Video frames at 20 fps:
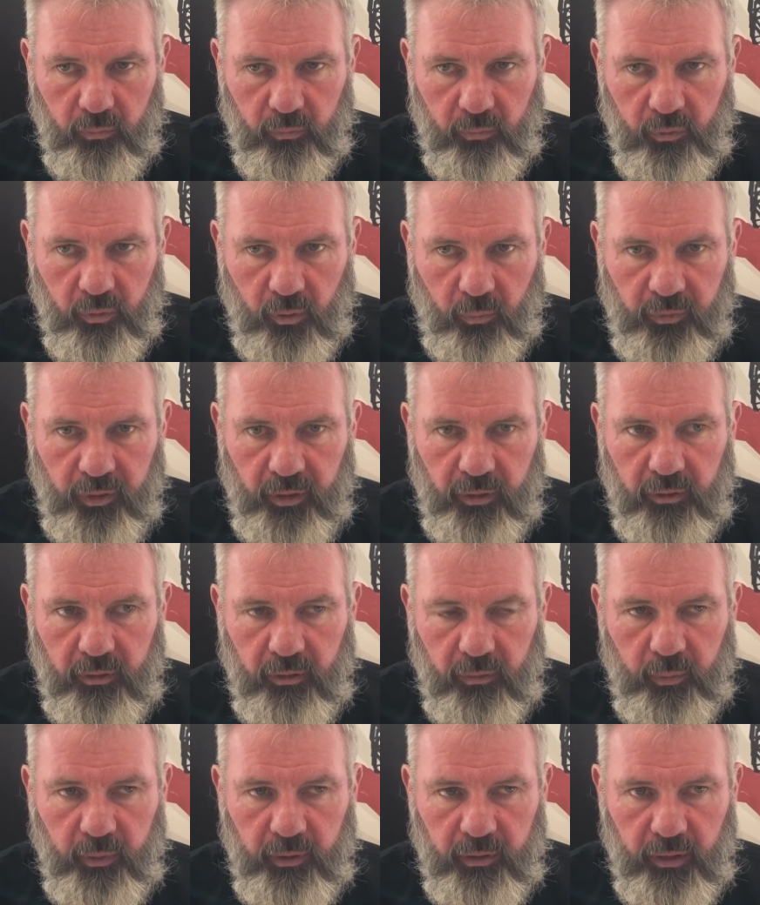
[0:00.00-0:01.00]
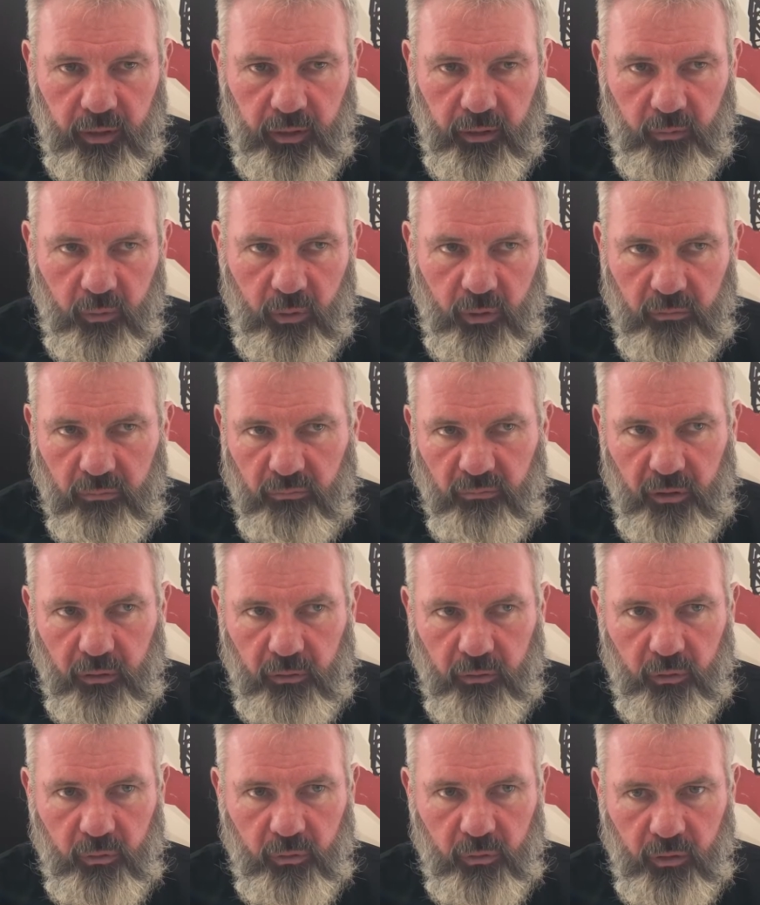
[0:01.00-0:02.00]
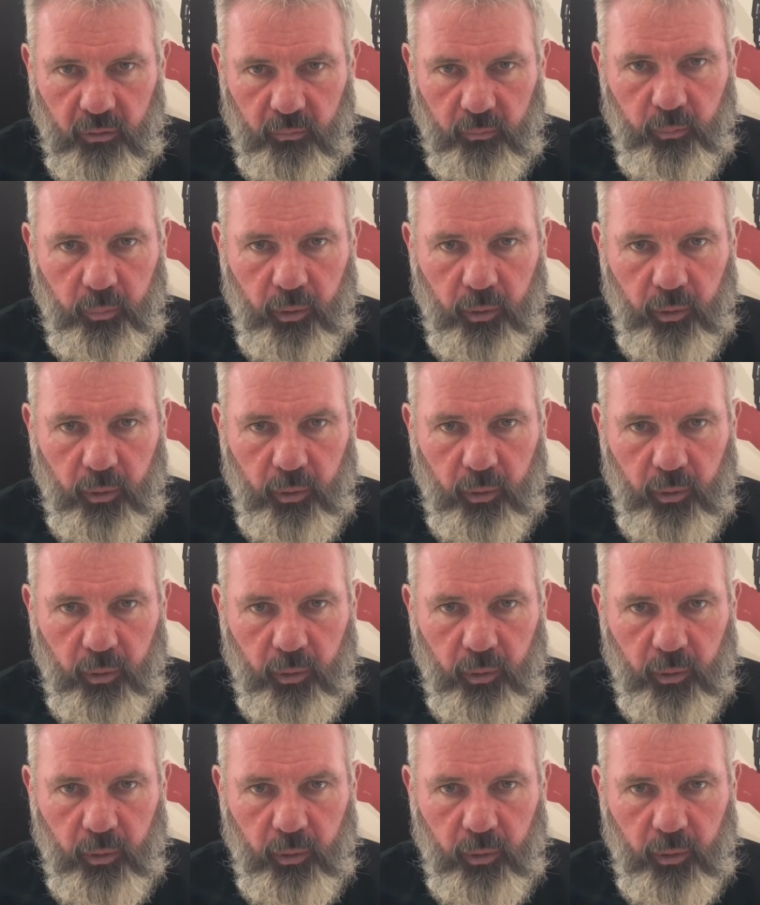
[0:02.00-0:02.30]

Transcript: something to be saying, well, no, they don't.